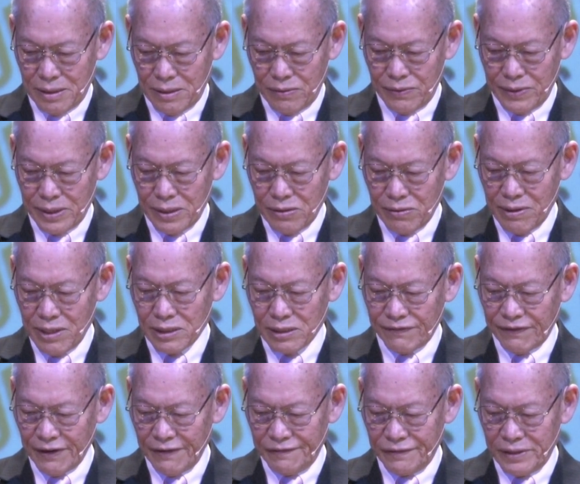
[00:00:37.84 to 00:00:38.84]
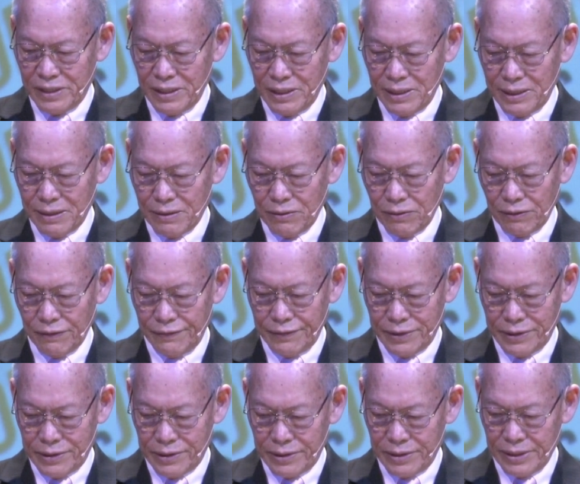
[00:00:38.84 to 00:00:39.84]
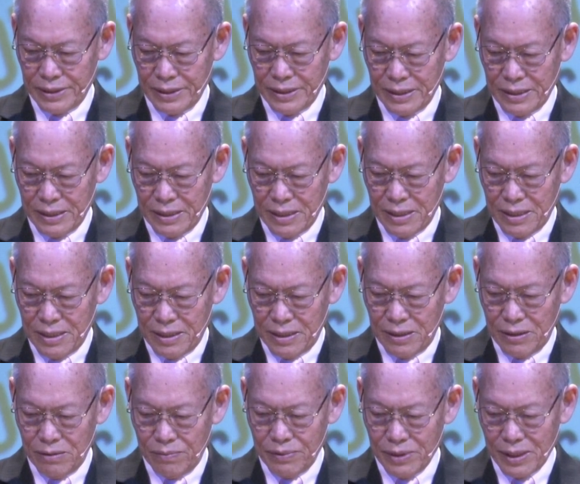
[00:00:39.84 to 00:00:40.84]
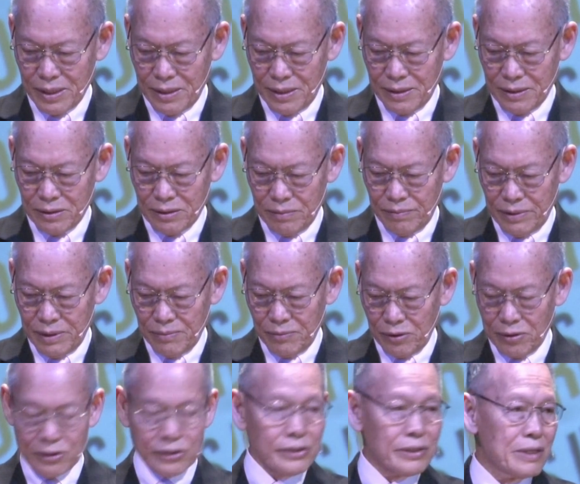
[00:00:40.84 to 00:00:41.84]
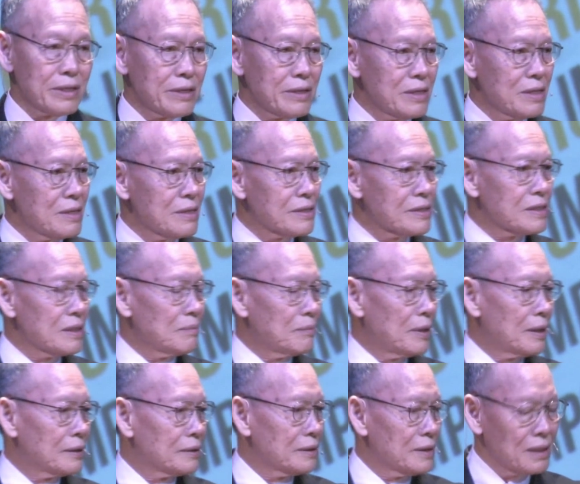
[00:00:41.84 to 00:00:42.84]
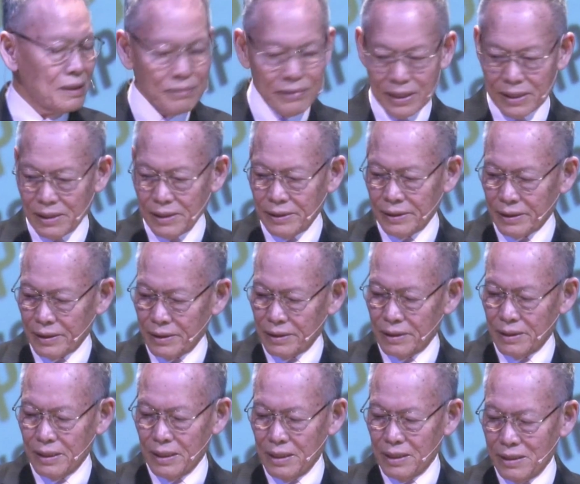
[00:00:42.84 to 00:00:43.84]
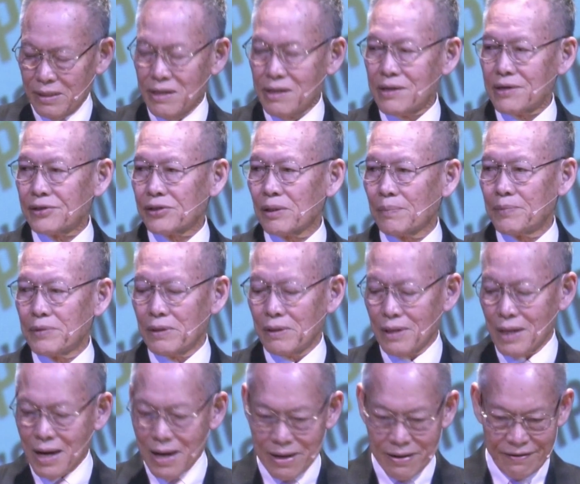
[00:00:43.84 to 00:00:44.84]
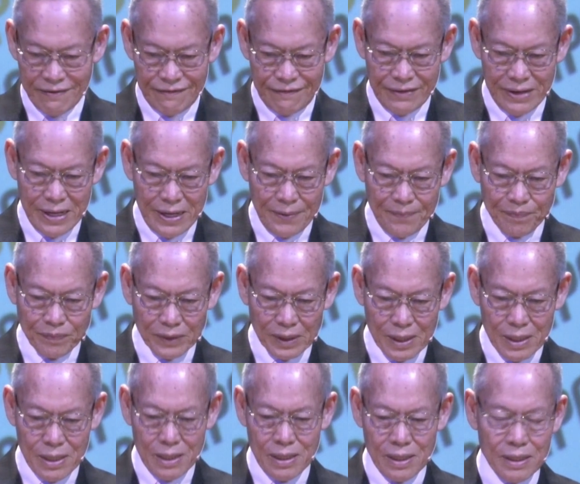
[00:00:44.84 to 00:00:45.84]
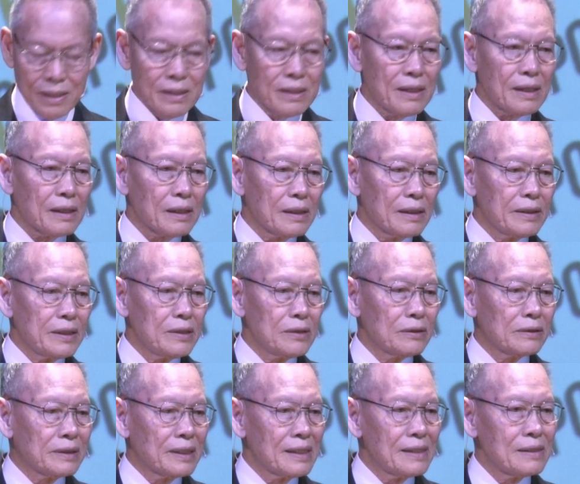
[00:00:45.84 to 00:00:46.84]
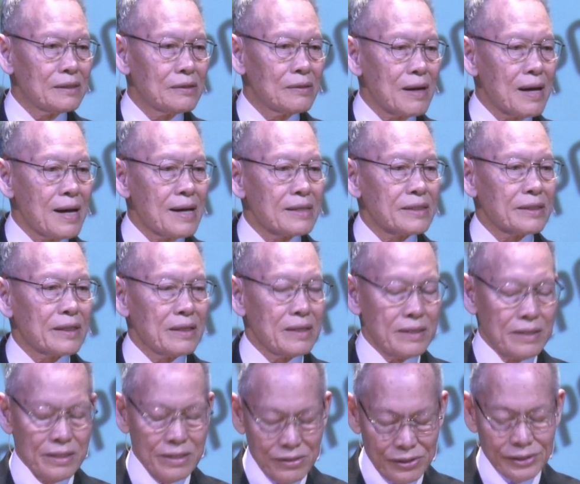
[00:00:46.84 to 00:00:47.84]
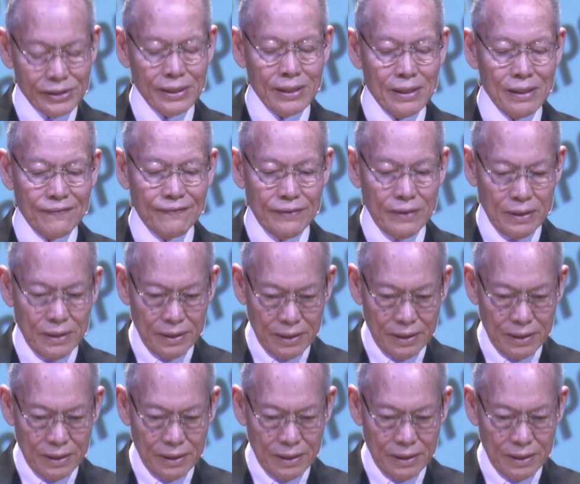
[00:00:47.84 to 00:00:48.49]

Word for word: when you reach fifty and over, you begin to be more serious about the remaining years of your life. And you tend to ask yourself